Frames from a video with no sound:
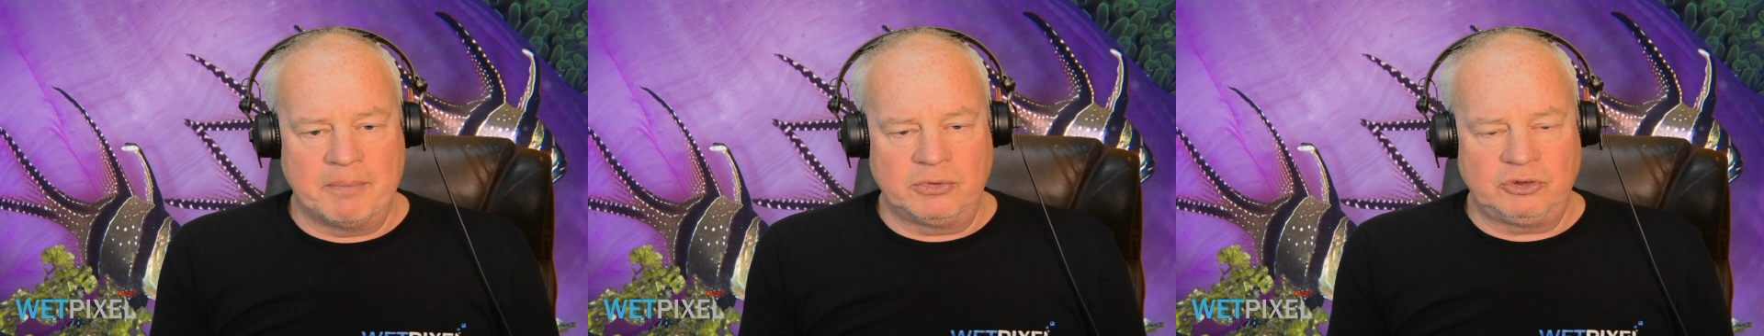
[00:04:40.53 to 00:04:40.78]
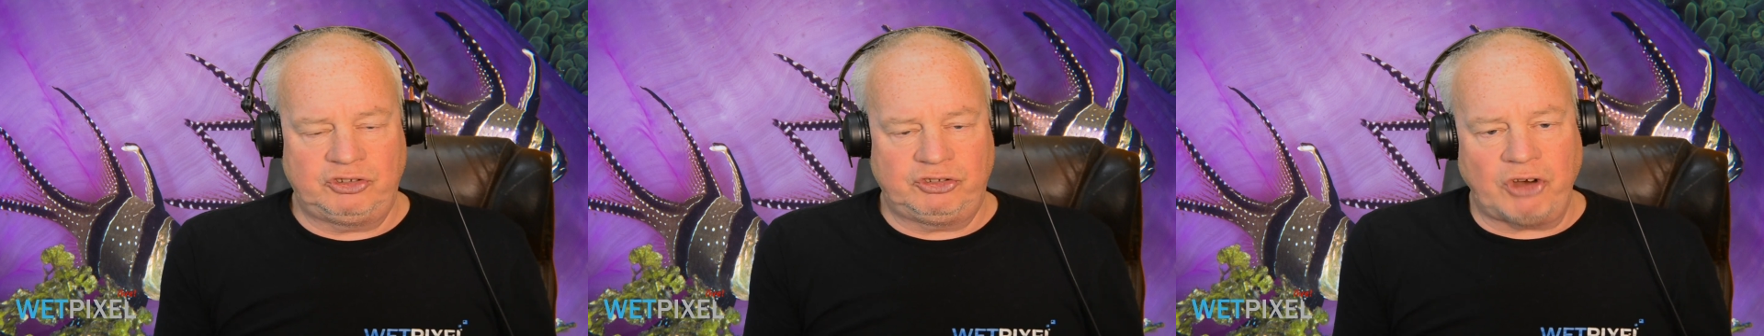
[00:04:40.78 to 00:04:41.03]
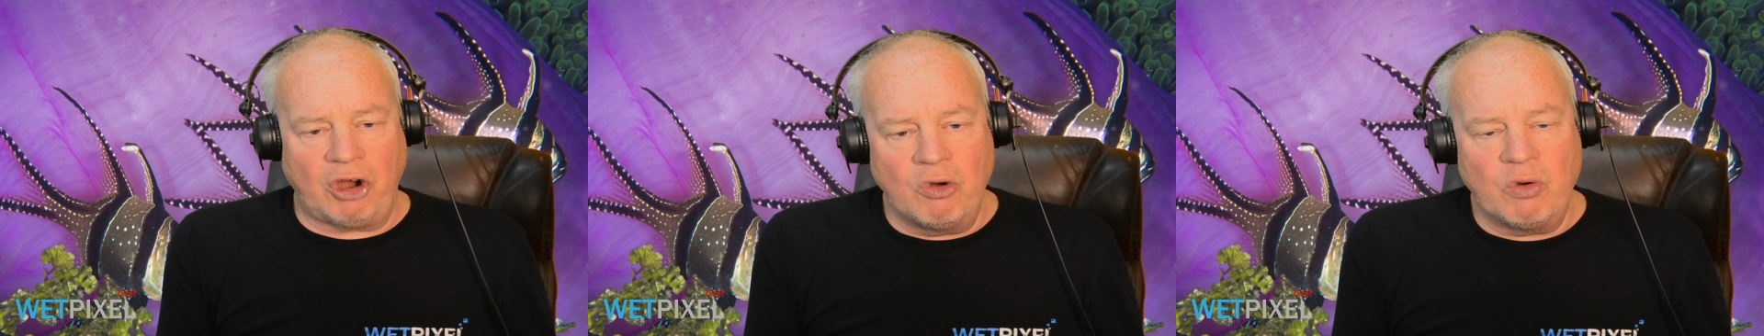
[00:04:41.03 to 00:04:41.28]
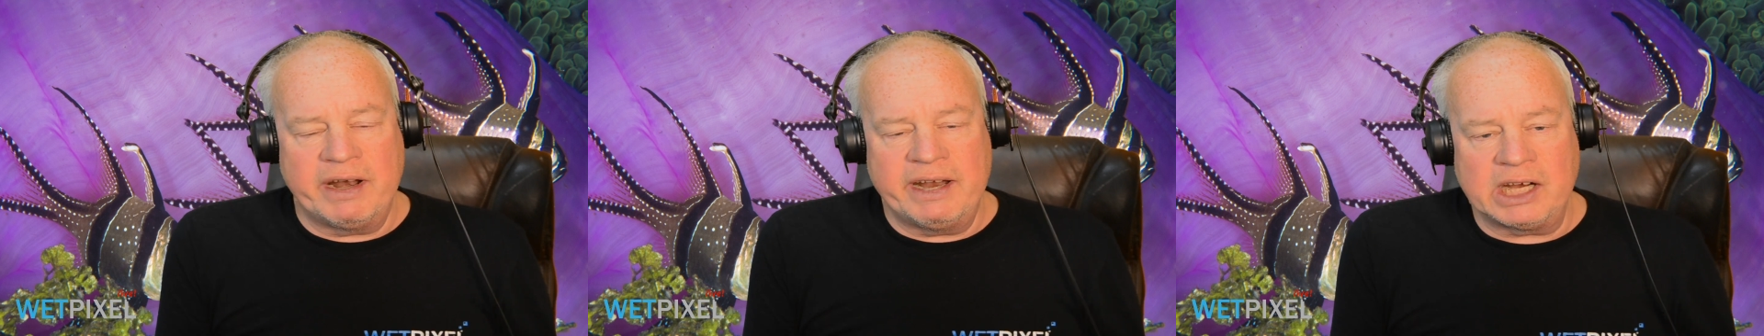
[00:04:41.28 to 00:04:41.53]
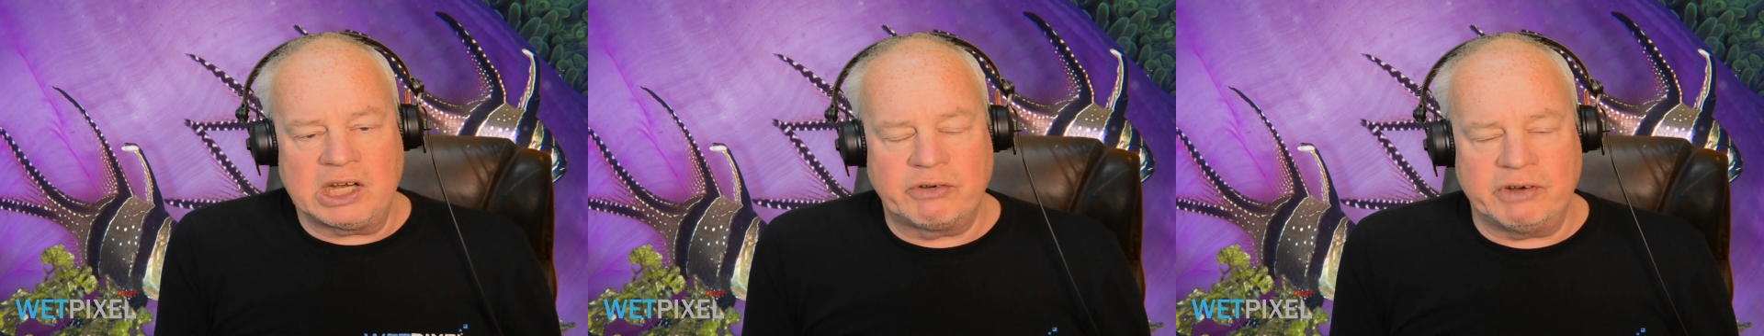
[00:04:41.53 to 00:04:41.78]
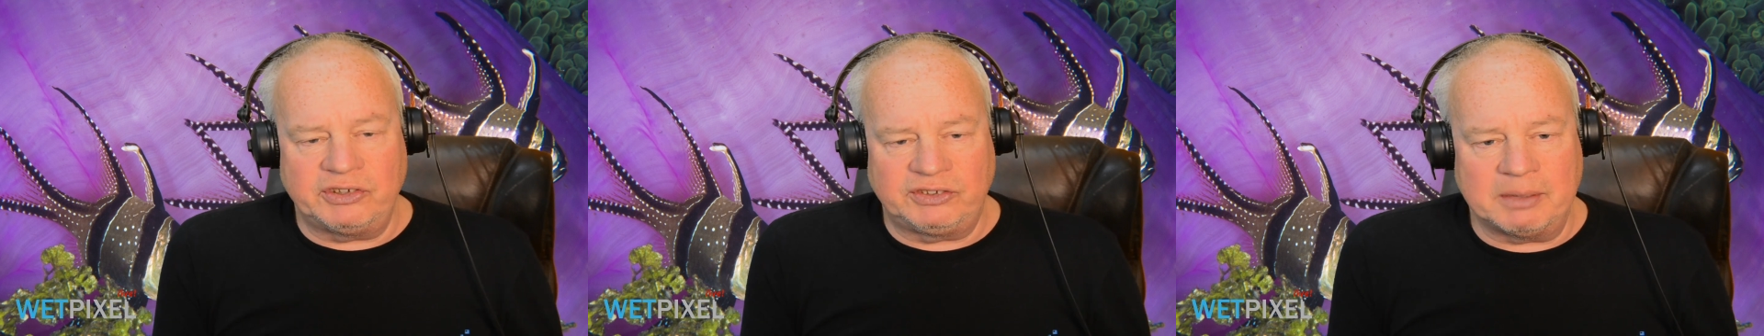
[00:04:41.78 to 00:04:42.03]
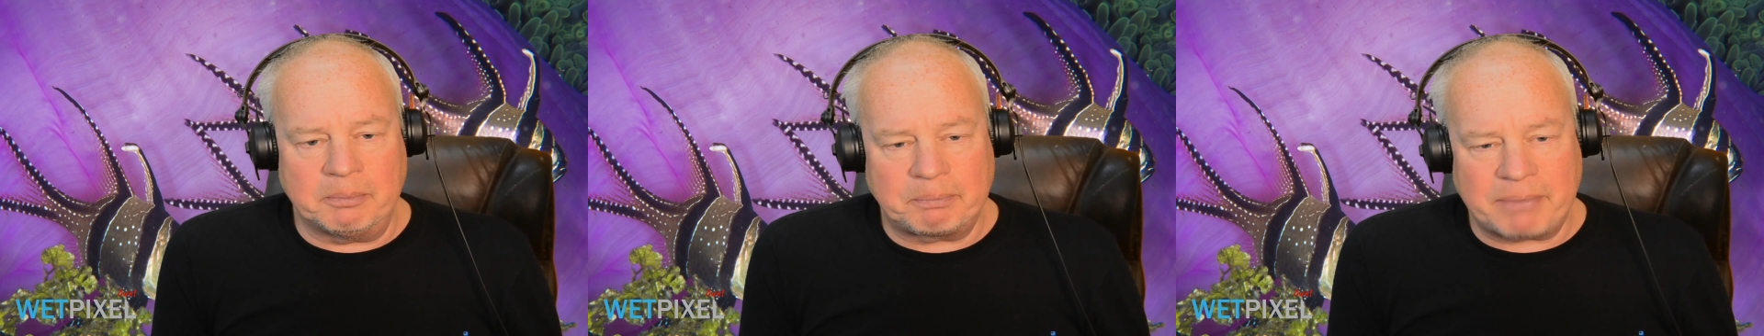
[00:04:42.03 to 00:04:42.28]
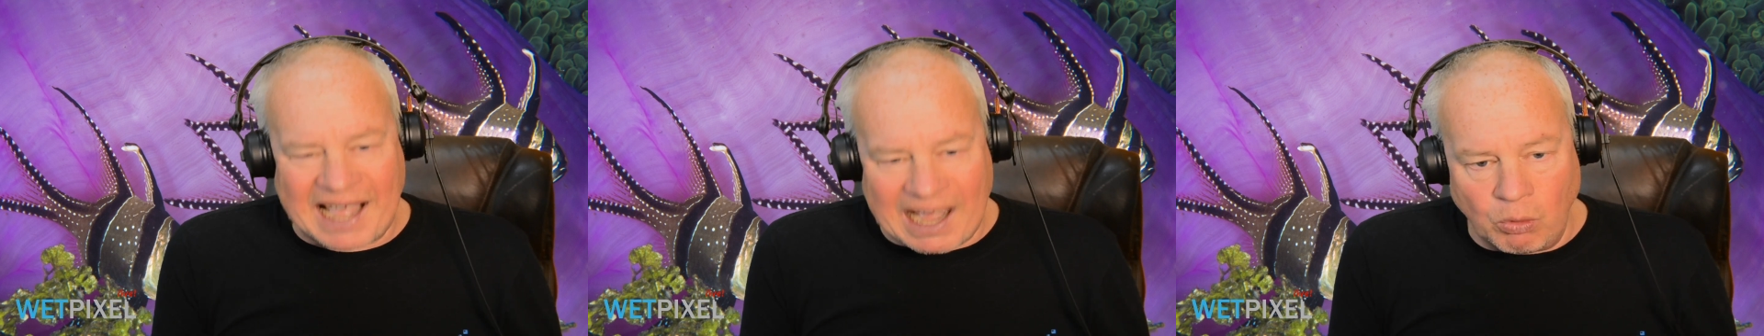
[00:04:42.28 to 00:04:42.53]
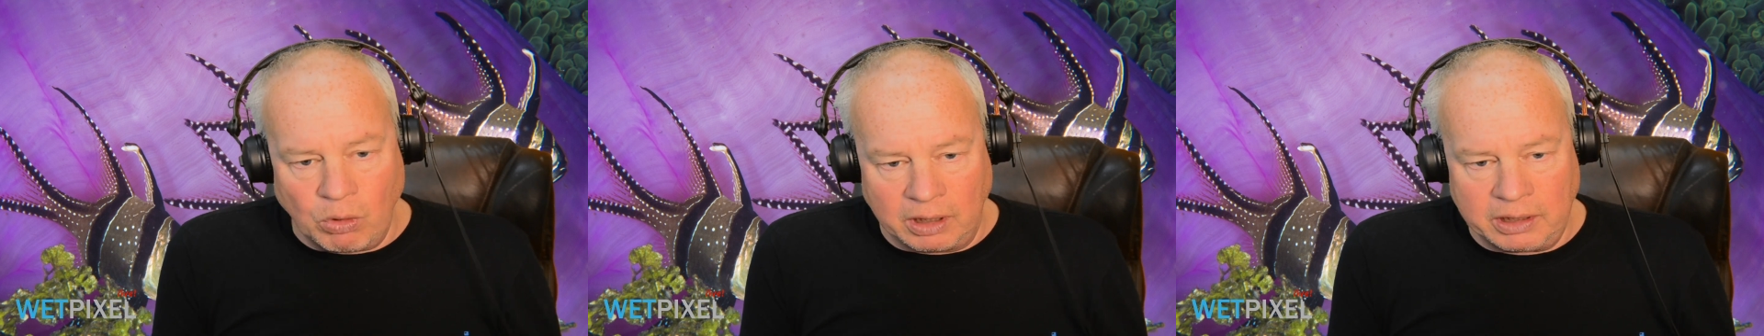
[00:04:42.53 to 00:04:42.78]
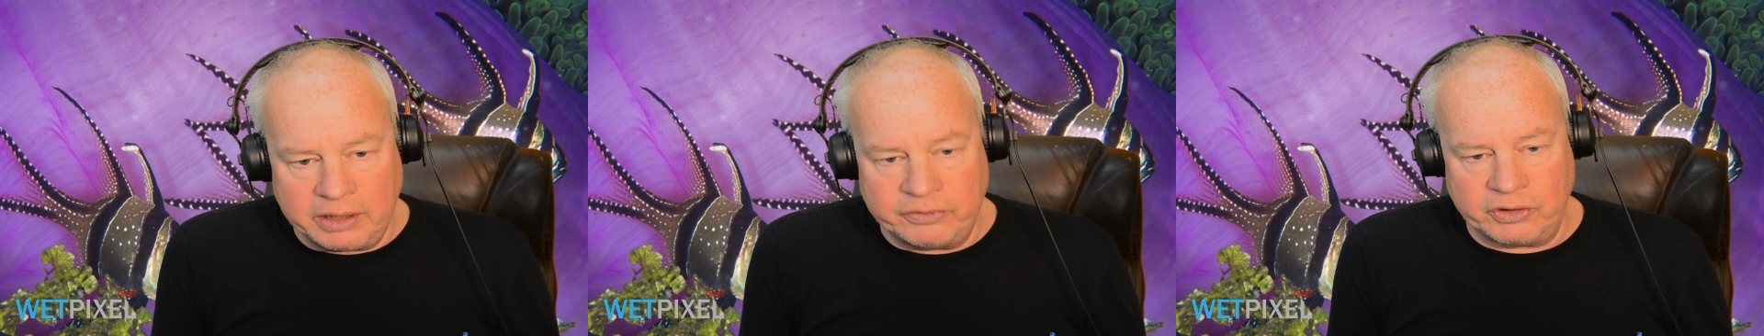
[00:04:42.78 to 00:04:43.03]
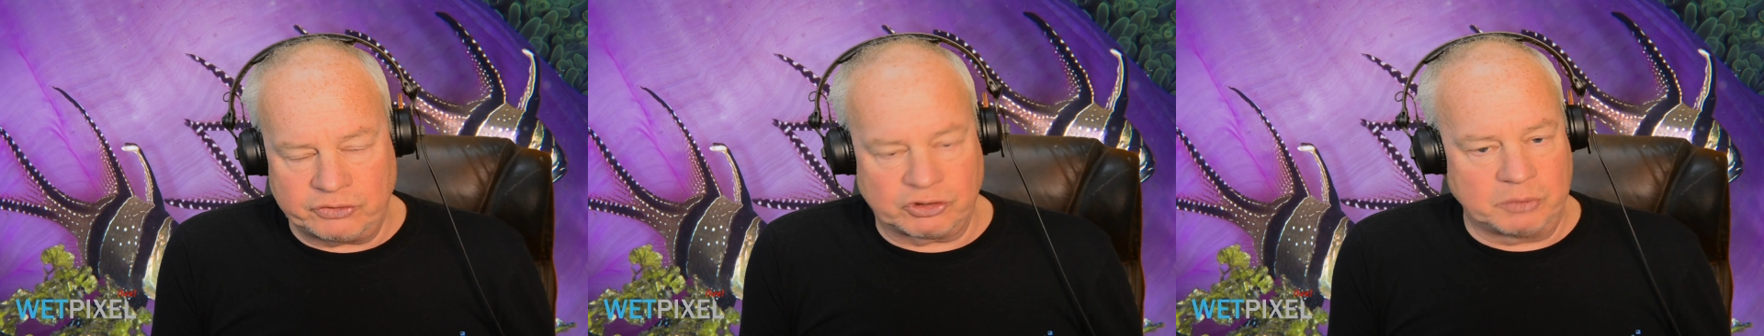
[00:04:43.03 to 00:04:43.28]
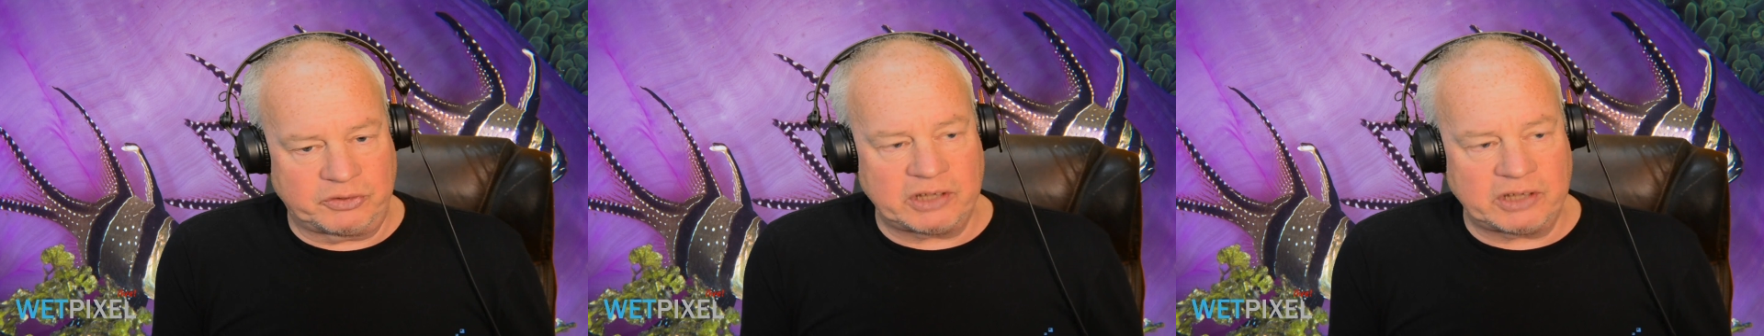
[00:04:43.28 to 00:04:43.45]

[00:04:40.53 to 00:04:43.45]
show an increase in power in the strobe.